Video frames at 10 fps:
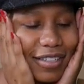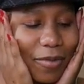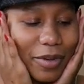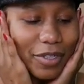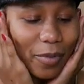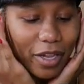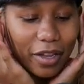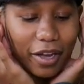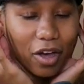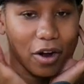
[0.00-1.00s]
Someone told me I looked
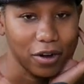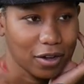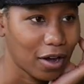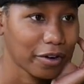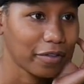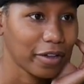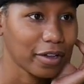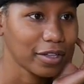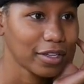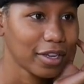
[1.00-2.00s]
like Karl
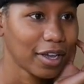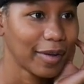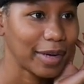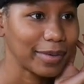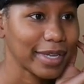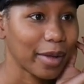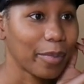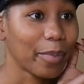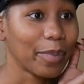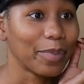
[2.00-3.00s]
Lagerfeld when it was like
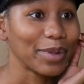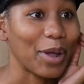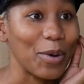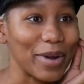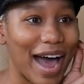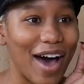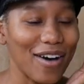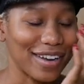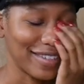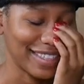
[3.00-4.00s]
what? blown out,
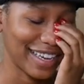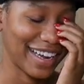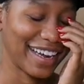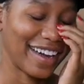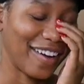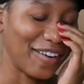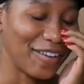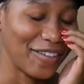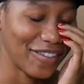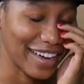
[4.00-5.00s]
and I was like,
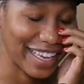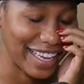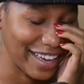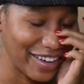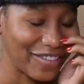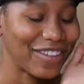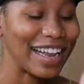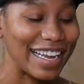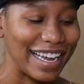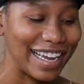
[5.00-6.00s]
oh fuck you,
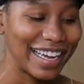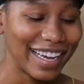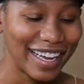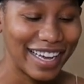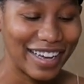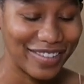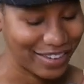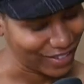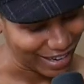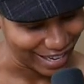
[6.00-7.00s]
funny, but
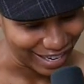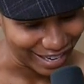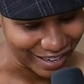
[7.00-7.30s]
fuck you.